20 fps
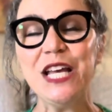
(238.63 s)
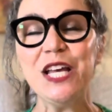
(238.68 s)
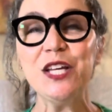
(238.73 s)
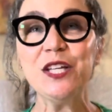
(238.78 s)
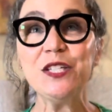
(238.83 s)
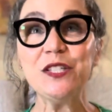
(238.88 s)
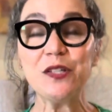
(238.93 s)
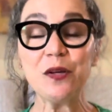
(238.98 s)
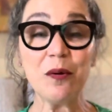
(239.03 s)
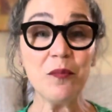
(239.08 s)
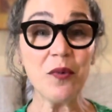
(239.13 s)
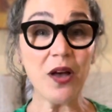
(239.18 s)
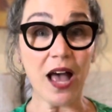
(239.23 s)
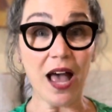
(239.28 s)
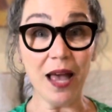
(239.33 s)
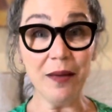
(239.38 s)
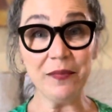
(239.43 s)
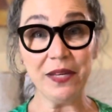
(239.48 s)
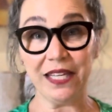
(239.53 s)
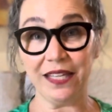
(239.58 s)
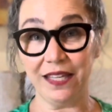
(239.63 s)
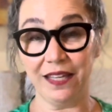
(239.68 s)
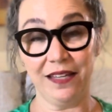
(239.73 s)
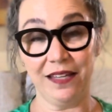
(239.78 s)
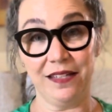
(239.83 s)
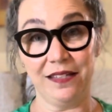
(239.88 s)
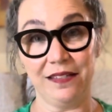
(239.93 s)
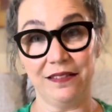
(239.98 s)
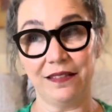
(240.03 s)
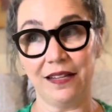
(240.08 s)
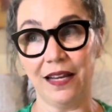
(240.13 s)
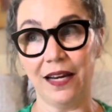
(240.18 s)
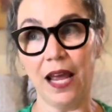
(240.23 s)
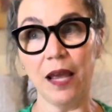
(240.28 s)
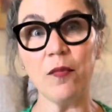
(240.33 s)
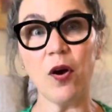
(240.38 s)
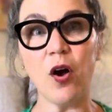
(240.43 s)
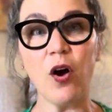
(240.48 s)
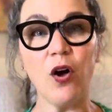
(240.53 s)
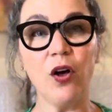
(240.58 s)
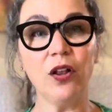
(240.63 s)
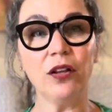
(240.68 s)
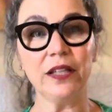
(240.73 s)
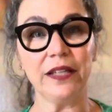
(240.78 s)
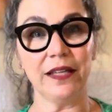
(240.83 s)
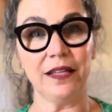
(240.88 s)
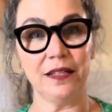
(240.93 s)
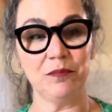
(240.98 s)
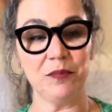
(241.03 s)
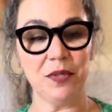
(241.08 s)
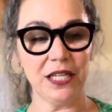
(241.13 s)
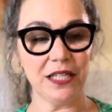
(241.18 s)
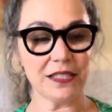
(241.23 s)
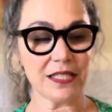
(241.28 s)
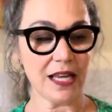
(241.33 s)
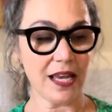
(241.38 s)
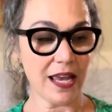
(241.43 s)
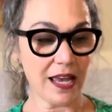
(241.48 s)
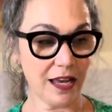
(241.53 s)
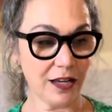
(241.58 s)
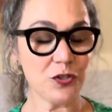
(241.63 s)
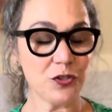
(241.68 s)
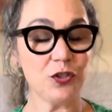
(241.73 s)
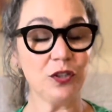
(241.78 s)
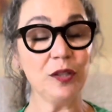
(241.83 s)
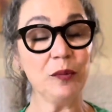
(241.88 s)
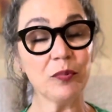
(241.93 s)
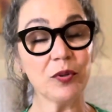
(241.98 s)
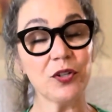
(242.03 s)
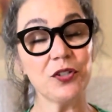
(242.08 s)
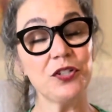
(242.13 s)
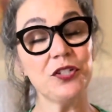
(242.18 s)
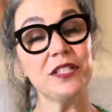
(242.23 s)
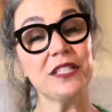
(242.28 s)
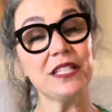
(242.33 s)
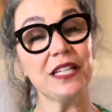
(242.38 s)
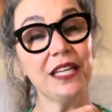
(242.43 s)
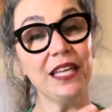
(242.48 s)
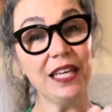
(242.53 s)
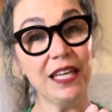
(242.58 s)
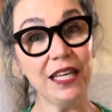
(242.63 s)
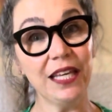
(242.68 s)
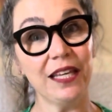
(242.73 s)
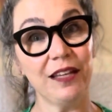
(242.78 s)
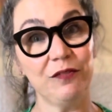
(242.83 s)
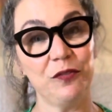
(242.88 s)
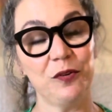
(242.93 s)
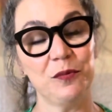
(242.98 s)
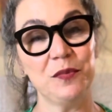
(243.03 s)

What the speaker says: So I'm in, and I'm all in because I actually purchased a kit from